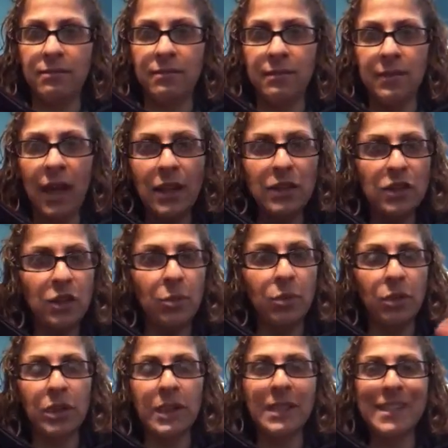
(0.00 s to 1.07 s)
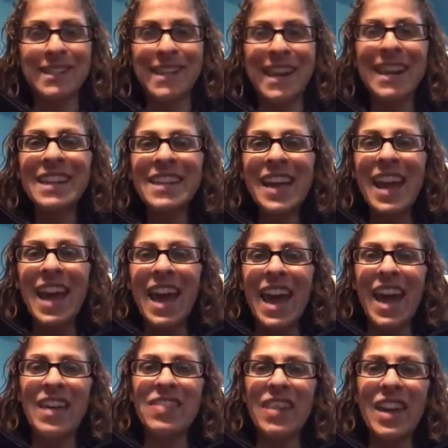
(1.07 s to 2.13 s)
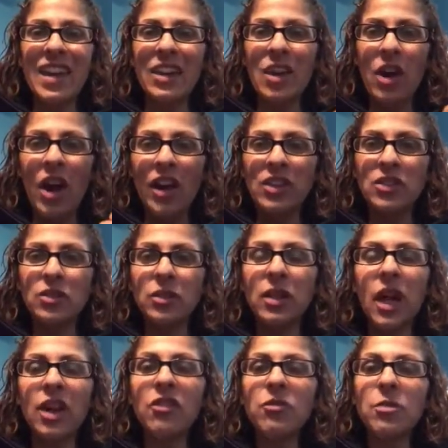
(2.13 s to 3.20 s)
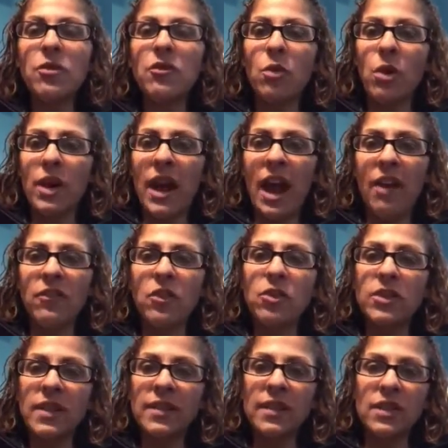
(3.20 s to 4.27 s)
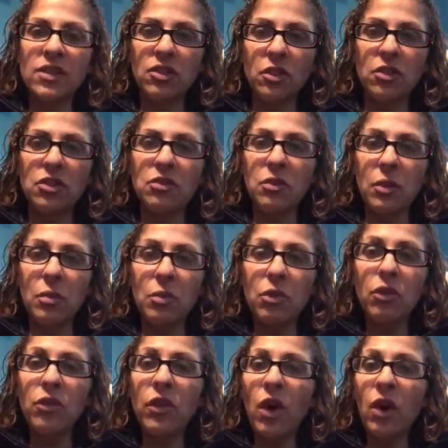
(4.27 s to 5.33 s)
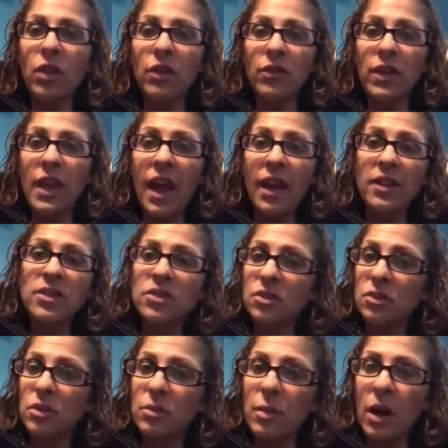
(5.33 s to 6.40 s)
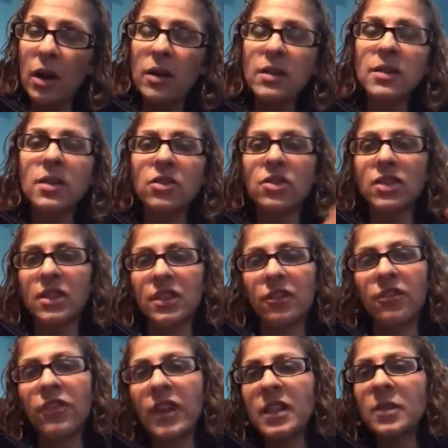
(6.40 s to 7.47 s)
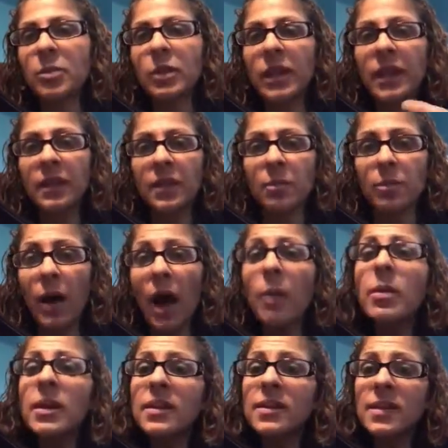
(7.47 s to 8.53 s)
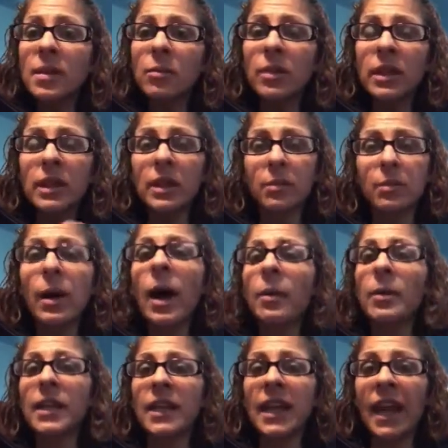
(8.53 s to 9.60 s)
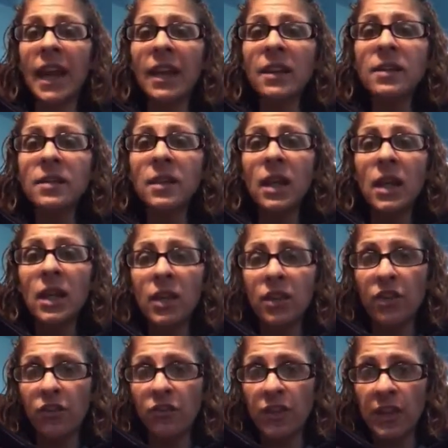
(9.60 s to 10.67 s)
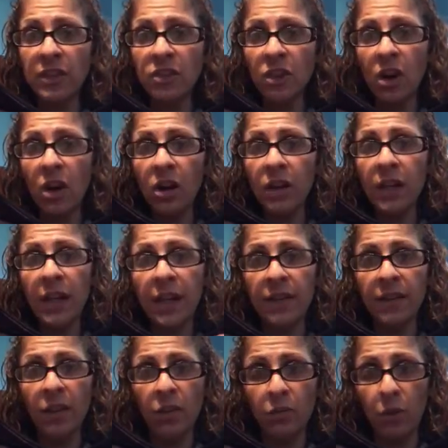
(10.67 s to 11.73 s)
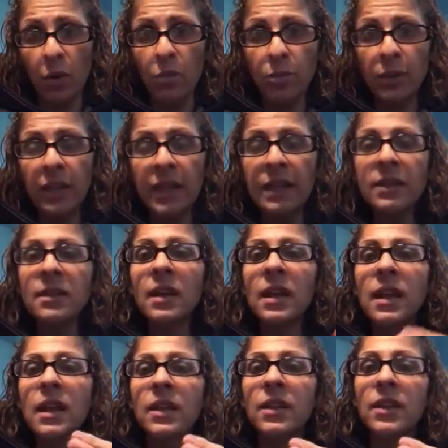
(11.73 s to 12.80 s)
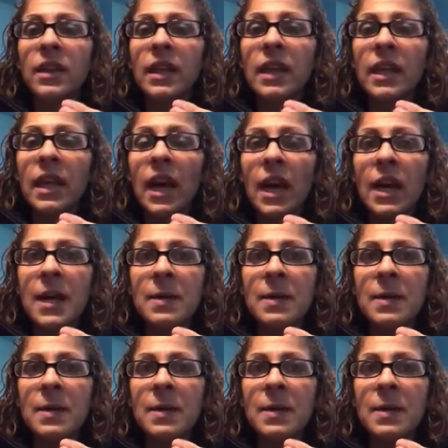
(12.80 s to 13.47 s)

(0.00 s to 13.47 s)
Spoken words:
not so pretty state, and then I do a lot of before and afters as I start to remove all of the external parts, such as the faceplate, the bobbin assembly, the bobbin case, the feed dog, and the throat plate. The